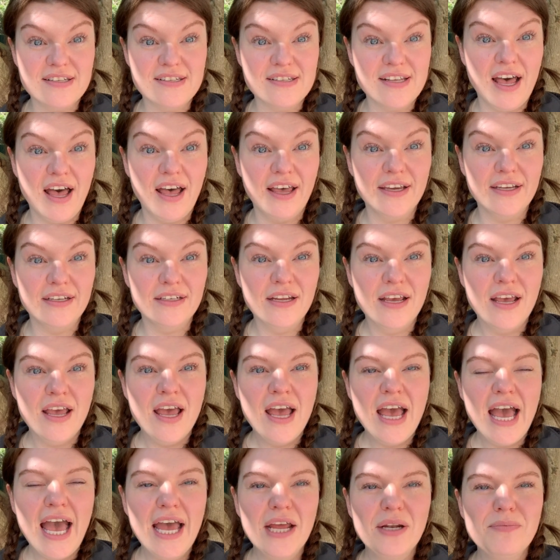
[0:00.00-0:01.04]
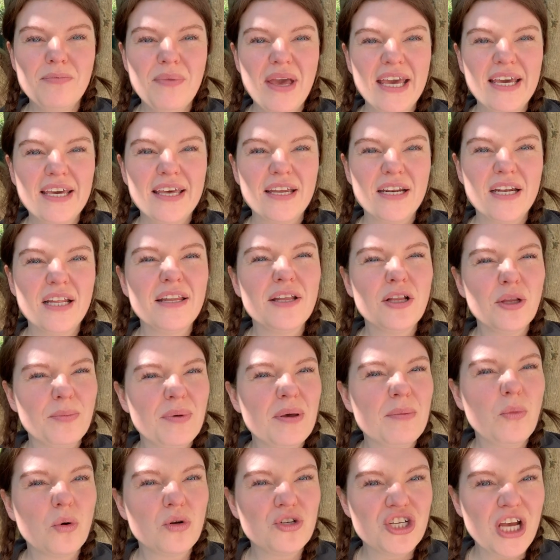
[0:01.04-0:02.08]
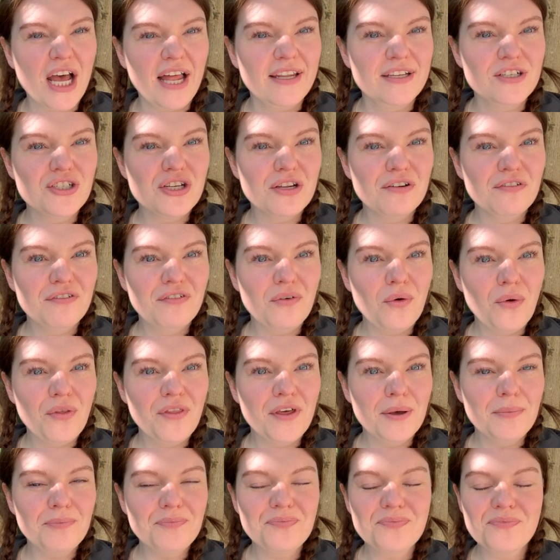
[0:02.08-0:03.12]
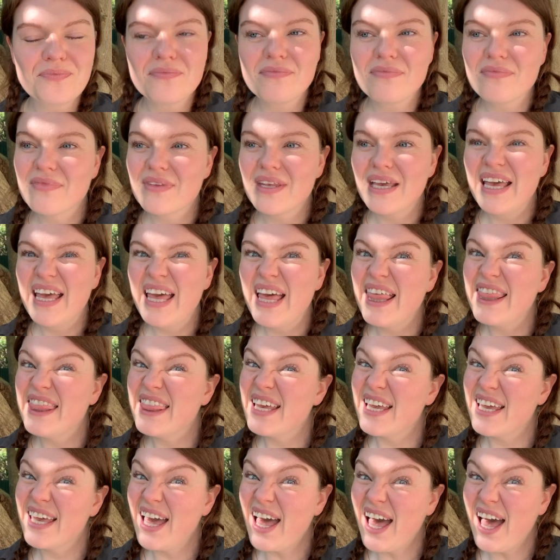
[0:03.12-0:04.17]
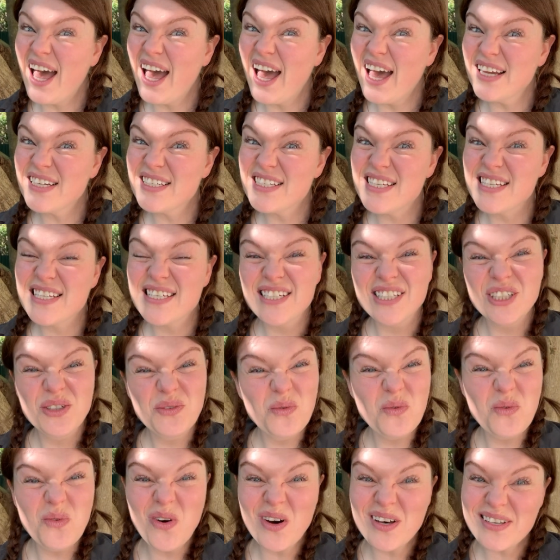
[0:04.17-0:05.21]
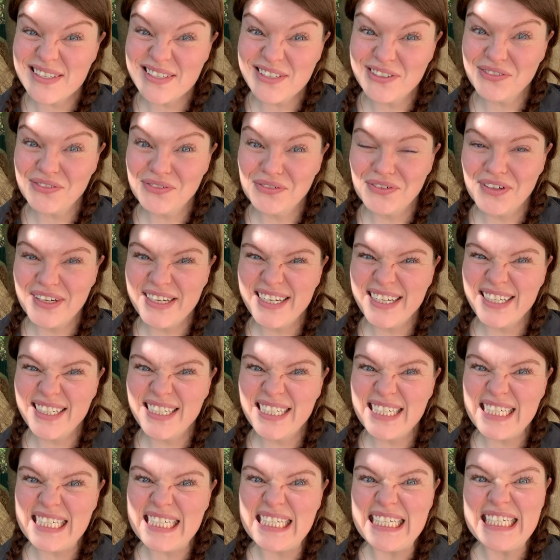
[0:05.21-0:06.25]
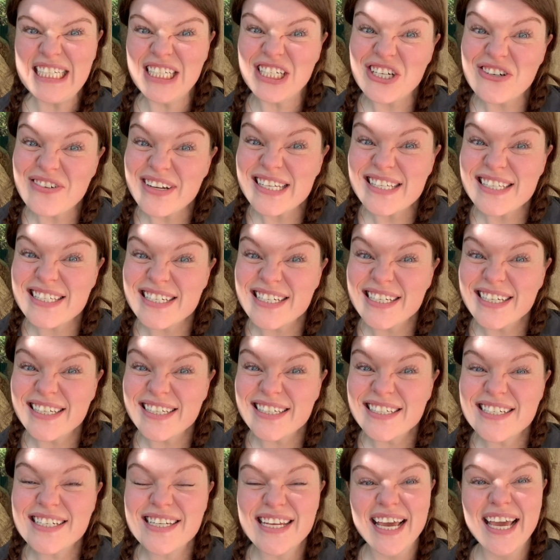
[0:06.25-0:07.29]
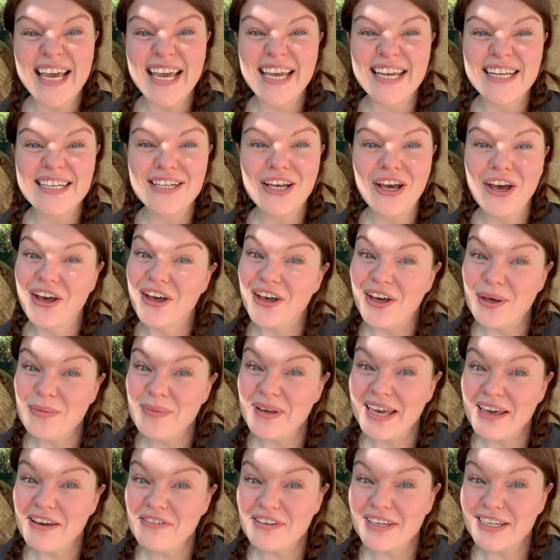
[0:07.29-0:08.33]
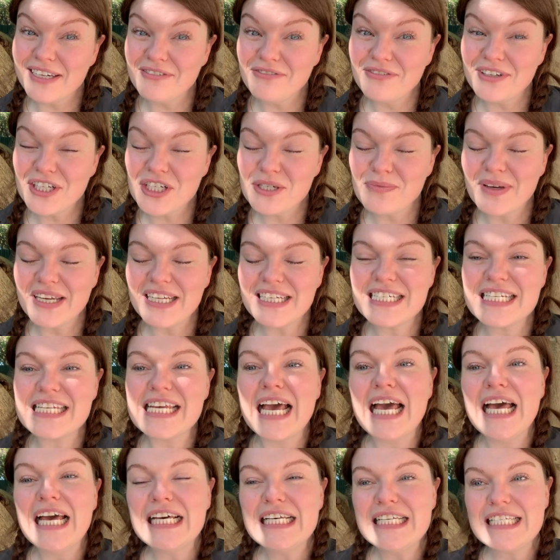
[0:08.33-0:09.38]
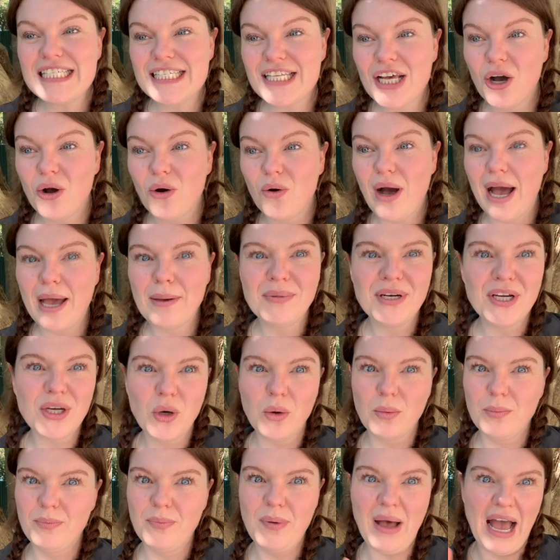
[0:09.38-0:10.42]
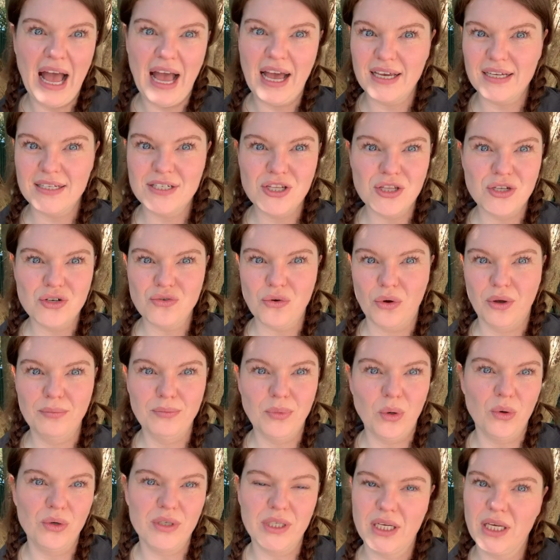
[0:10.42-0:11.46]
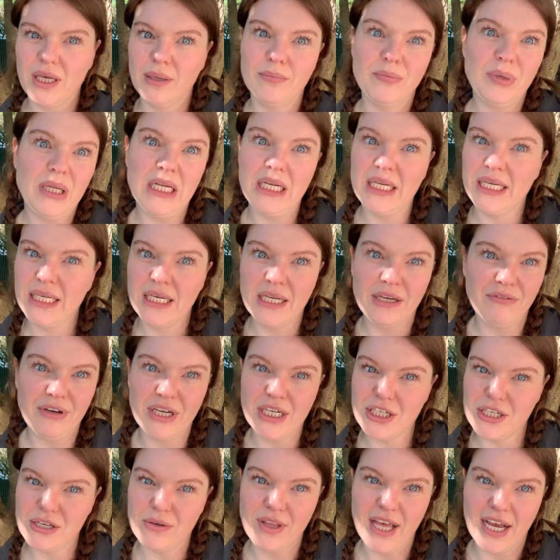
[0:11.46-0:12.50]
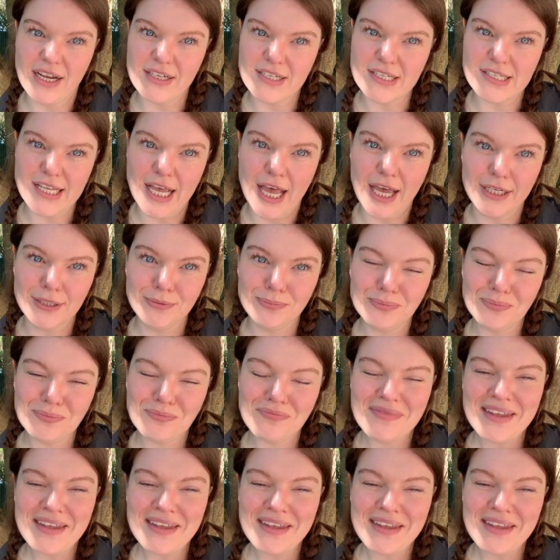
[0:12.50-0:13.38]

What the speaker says: design and make it a little bit more challenging for them. The cat wasn't really interested in her behavioral enrichment. So I'm gonna go back to the drawing board and completely redo that design.